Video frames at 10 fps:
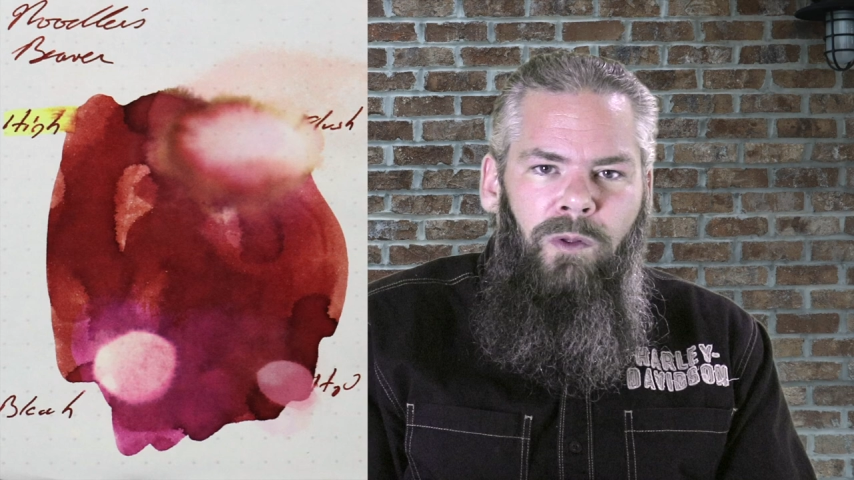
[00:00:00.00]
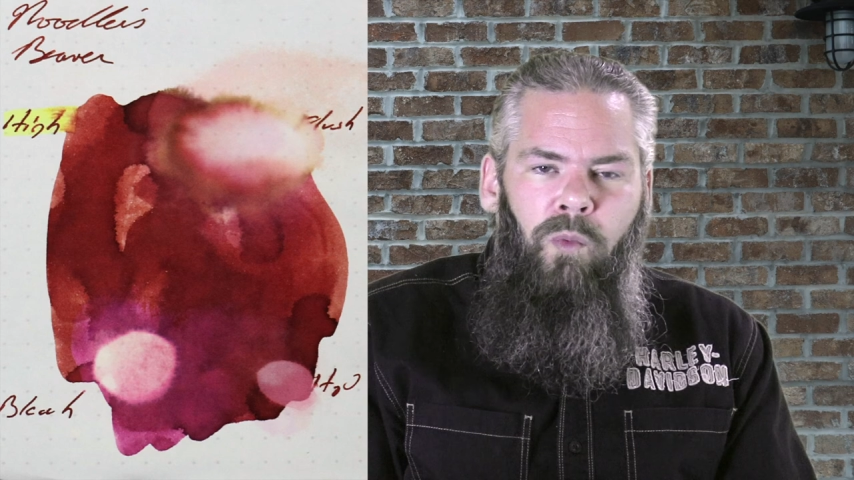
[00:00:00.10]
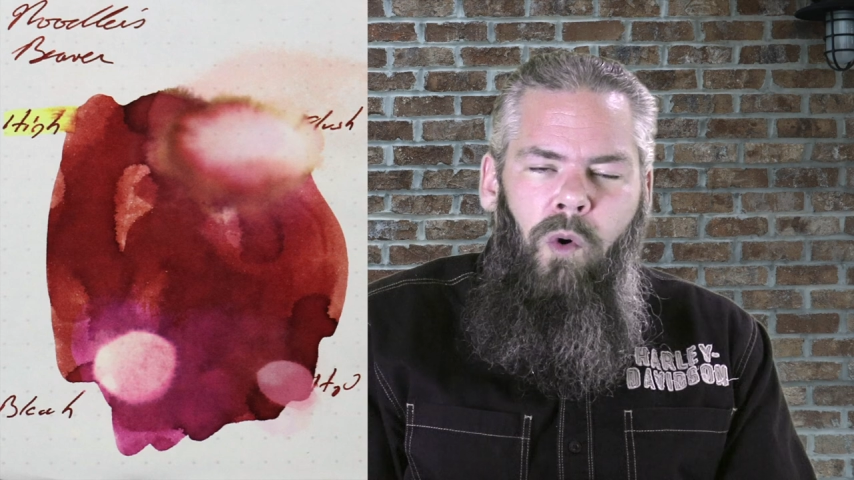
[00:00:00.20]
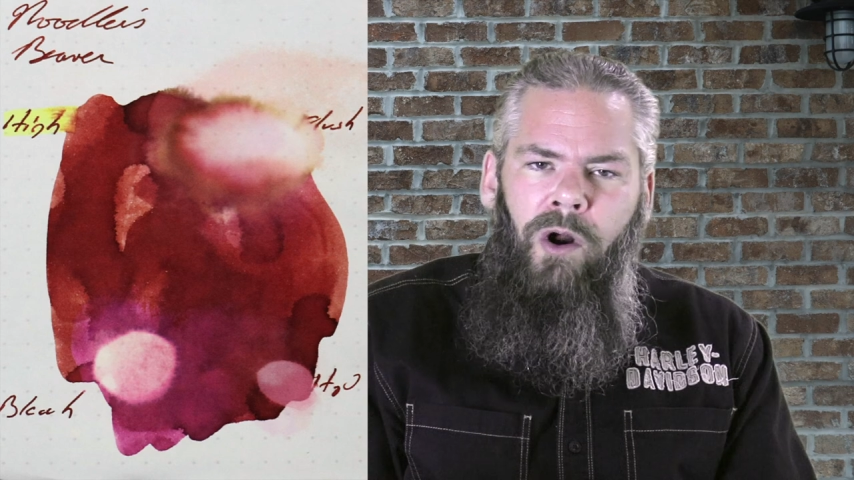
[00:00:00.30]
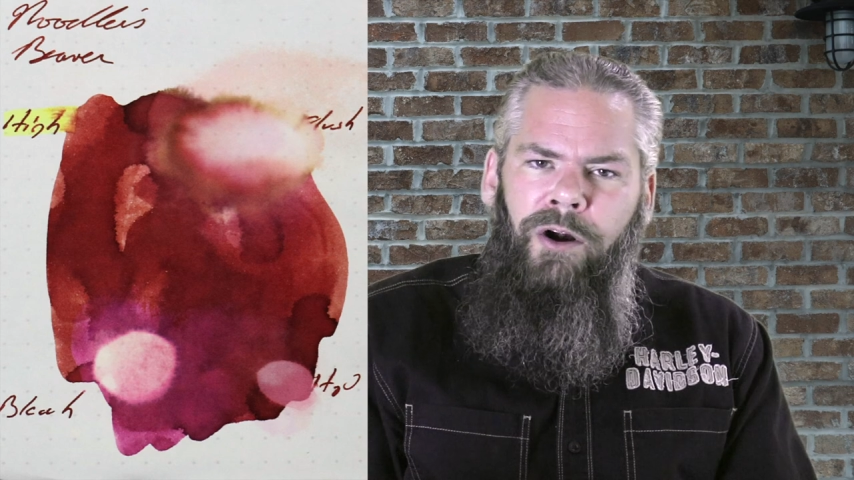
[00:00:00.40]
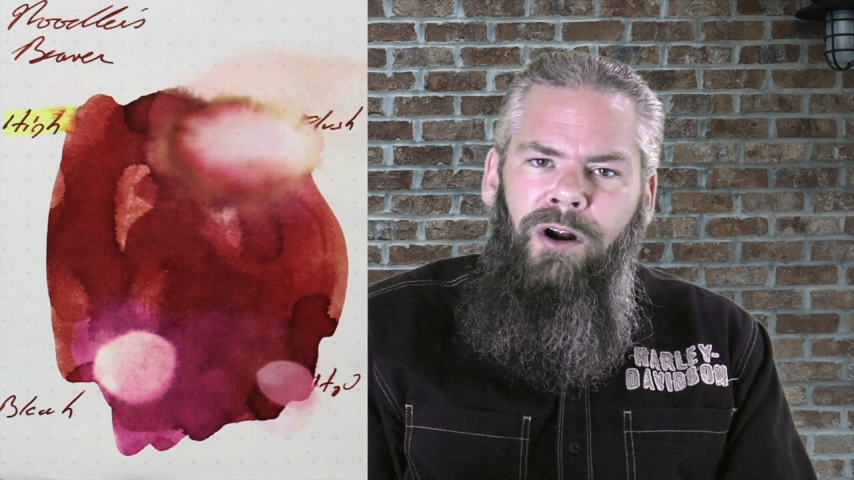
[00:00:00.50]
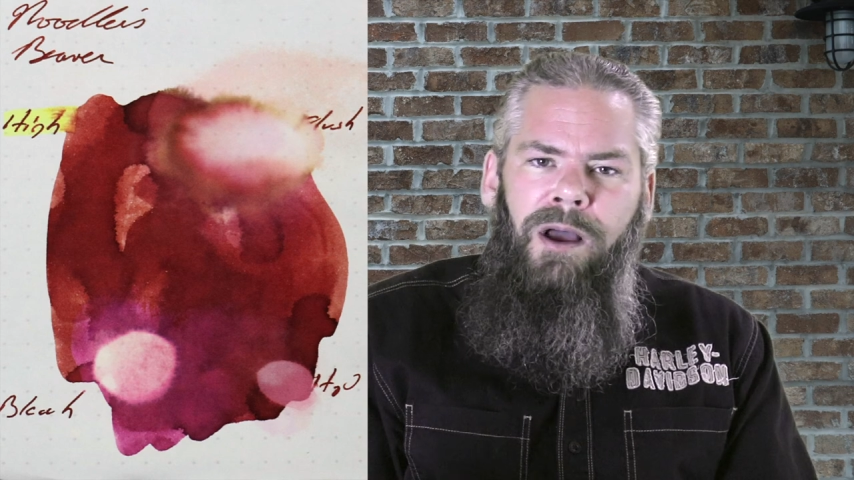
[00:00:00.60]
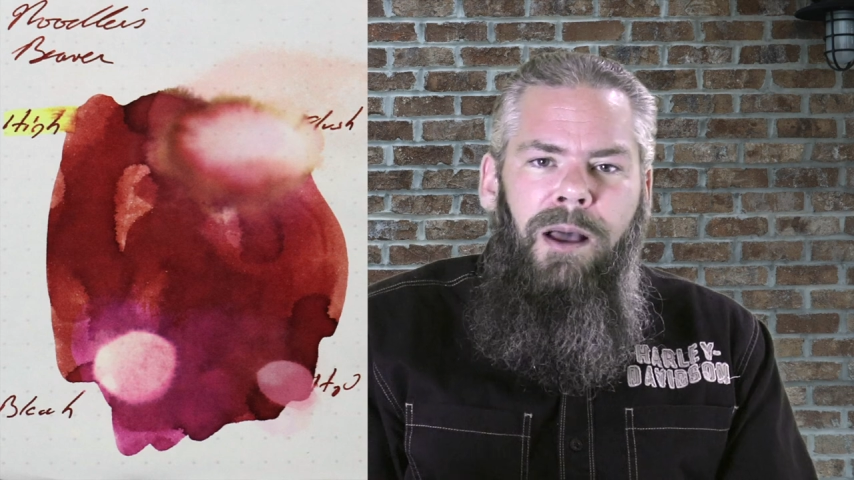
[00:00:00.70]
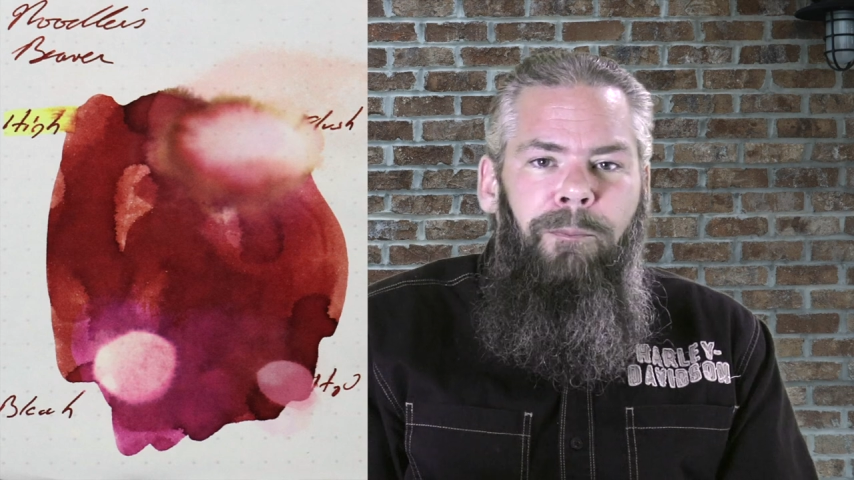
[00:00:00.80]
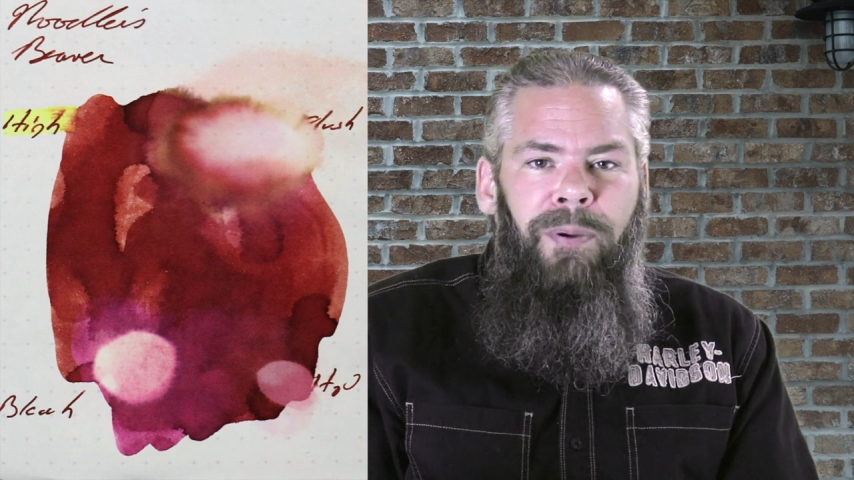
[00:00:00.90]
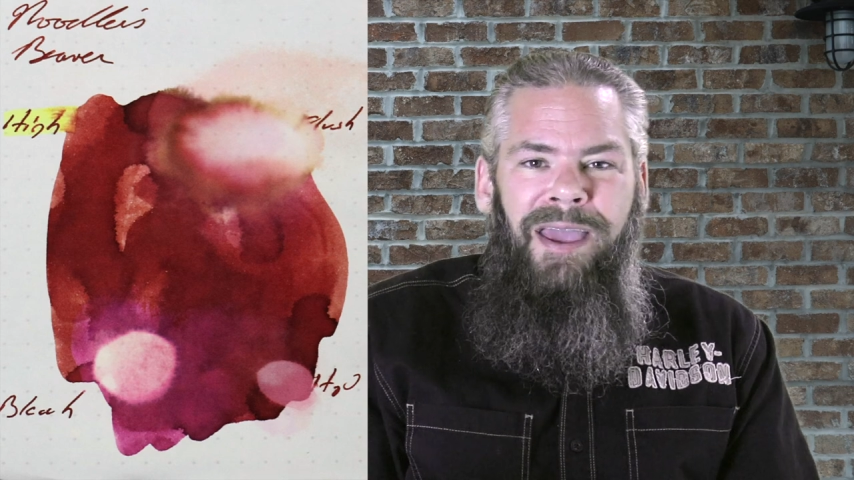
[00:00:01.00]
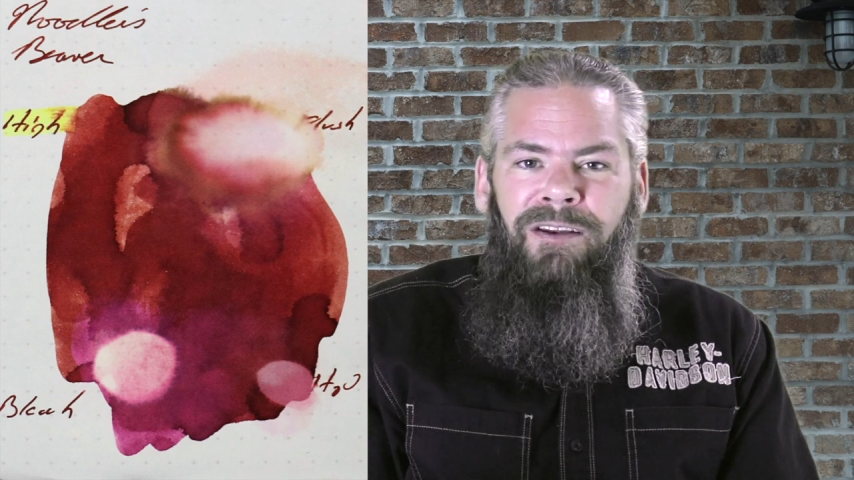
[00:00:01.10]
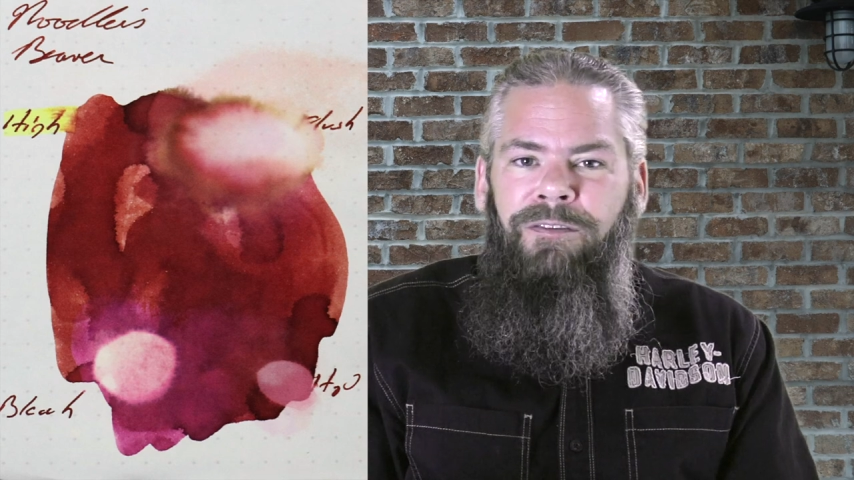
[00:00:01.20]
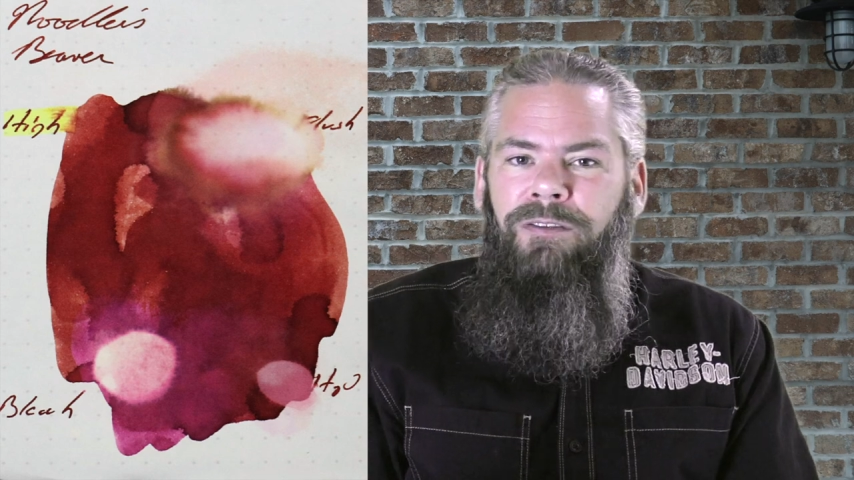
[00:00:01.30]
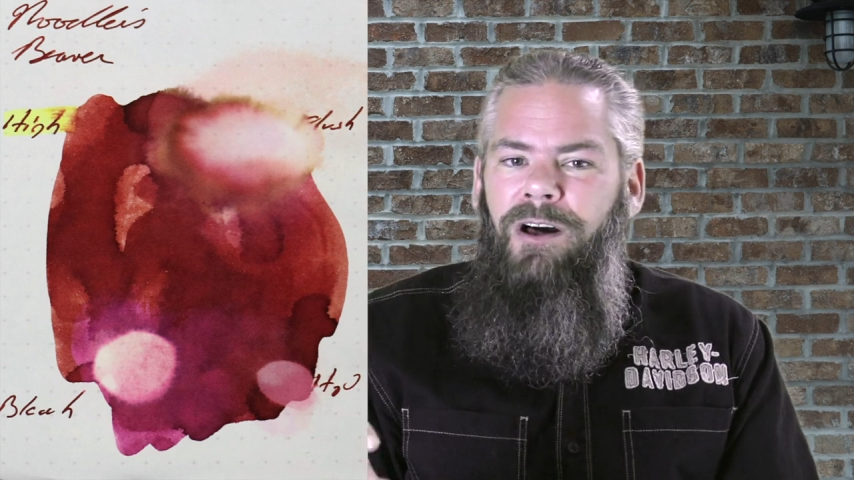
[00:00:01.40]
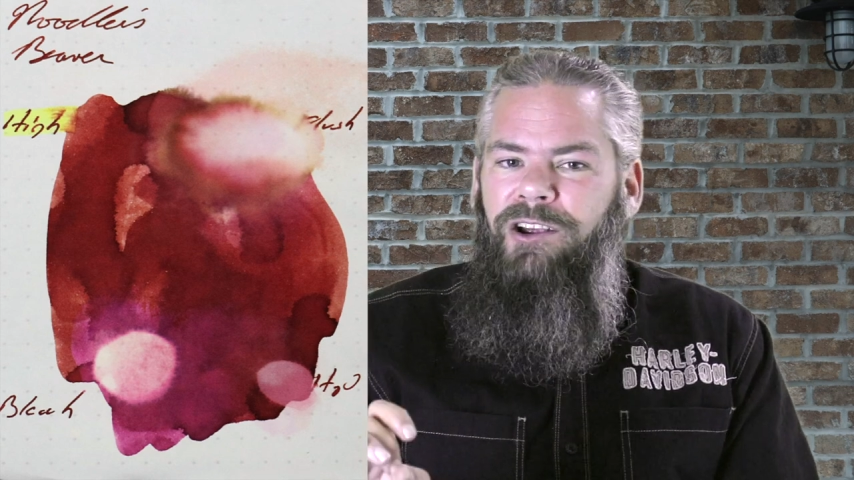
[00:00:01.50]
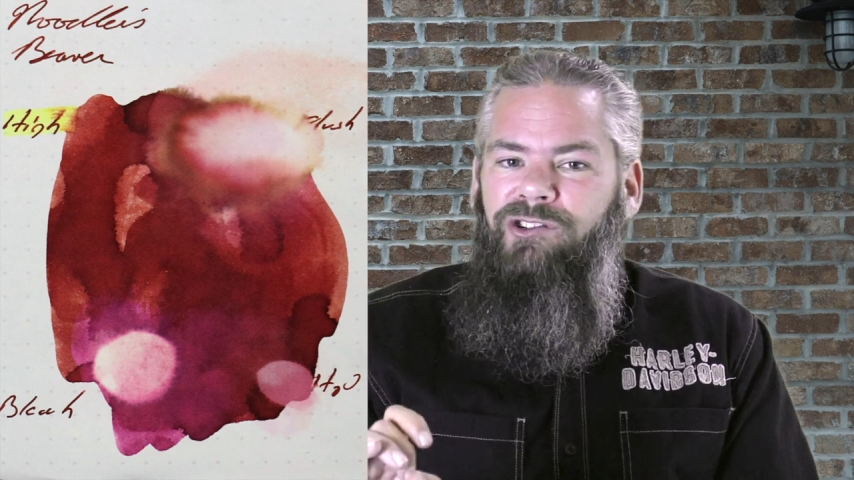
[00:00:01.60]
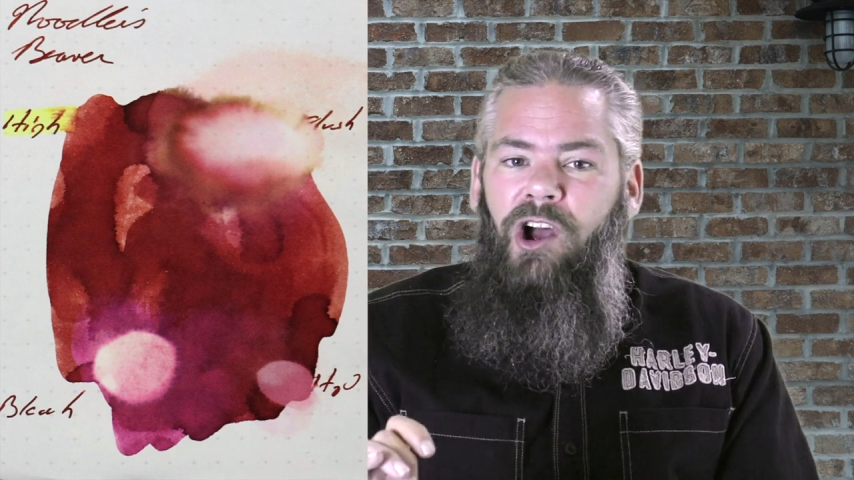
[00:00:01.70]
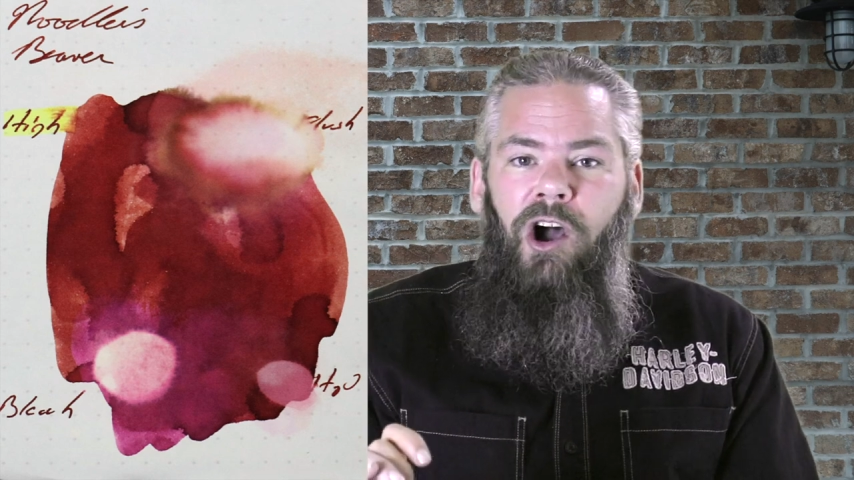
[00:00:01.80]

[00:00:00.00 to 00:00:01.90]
with water, pen flush,